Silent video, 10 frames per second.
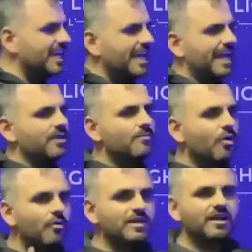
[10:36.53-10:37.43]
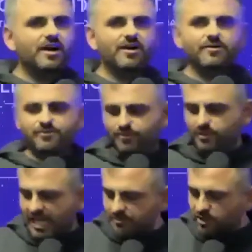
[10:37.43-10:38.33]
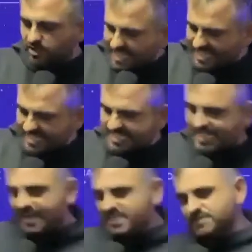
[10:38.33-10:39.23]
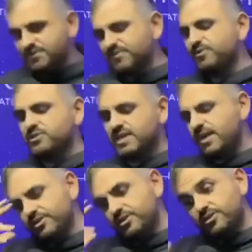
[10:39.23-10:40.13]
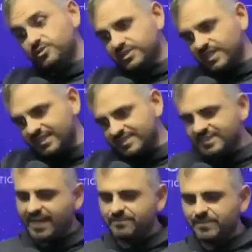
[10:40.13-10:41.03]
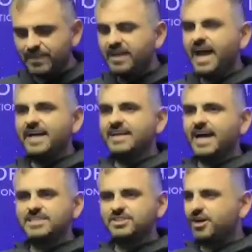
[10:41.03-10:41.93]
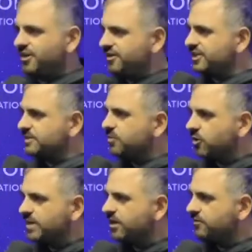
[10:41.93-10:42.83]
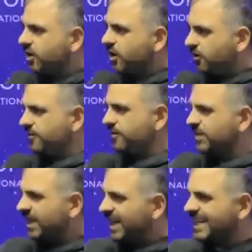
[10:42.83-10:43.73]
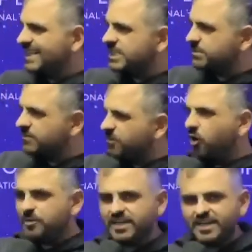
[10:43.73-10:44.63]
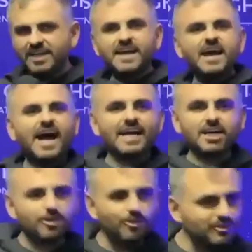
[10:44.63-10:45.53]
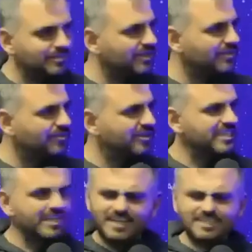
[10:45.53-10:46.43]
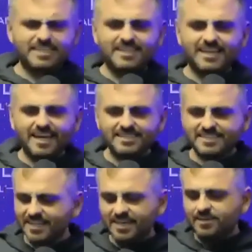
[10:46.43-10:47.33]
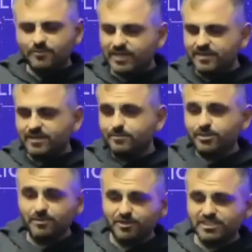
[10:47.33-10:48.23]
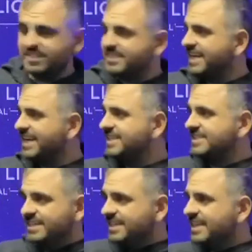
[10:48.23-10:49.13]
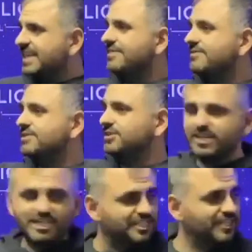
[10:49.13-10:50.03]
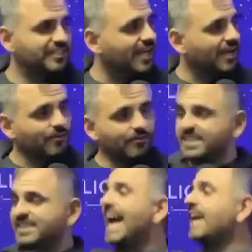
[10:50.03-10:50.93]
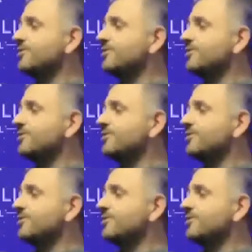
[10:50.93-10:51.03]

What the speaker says: in a moment of him looking at a text for the first time with new insight, I saw this moment of a glism of opening. I closed them on the books. He said, yes. We put the books in his hands. He gave us a donation, and we skedaddled,